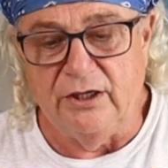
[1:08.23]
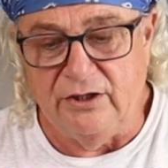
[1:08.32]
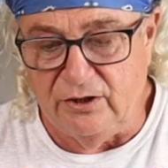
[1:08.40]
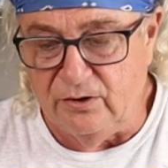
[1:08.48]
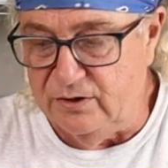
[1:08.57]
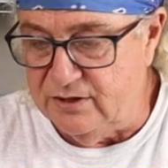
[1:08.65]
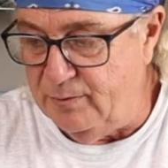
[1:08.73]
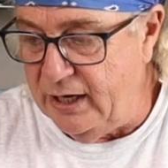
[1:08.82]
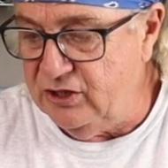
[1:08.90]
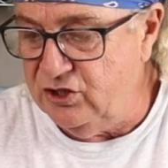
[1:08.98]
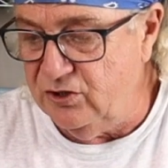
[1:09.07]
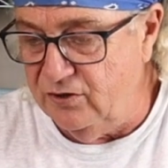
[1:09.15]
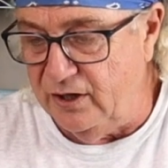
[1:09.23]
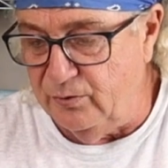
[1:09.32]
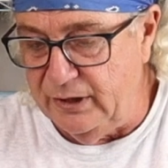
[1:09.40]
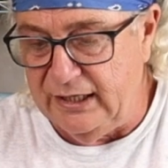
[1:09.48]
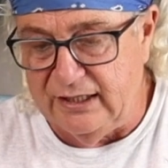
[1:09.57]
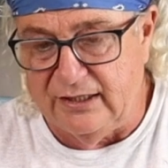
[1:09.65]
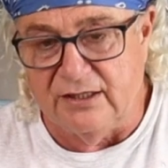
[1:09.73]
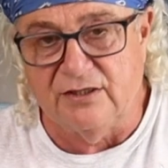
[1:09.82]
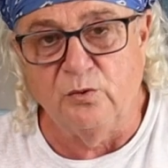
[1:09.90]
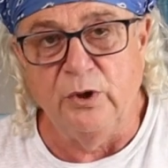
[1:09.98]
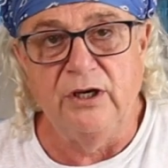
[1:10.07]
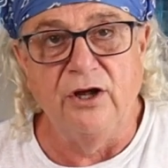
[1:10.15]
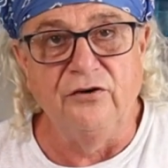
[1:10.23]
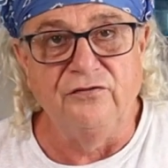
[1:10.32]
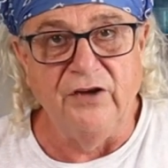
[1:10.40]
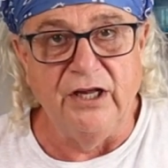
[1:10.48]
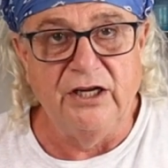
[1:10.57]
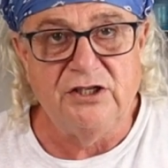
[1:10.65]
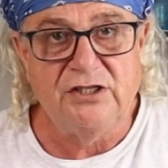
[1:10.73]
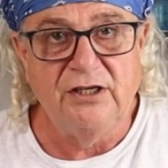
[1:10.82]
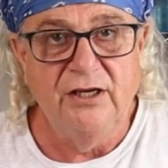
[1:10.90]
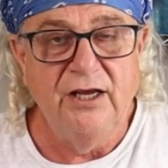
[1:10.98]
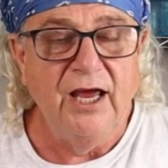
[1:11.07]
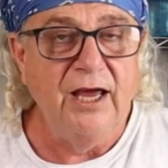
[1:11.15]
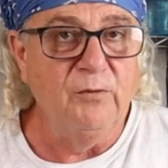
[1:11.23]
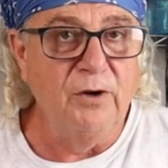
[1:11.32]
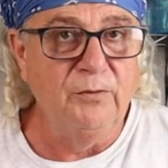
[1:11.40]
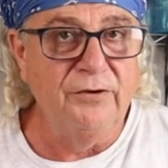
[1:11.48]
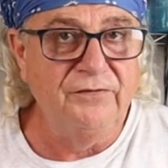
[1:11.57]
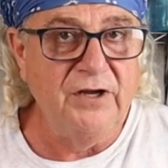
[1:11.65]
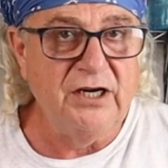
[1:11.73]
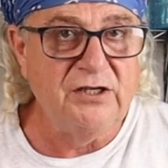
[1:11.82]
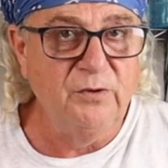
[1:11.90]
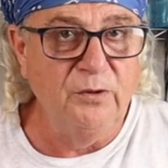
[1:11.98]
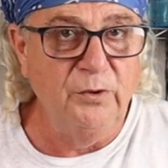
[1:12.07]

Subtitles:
to do is make sure that we get this window finished. And when we're finished with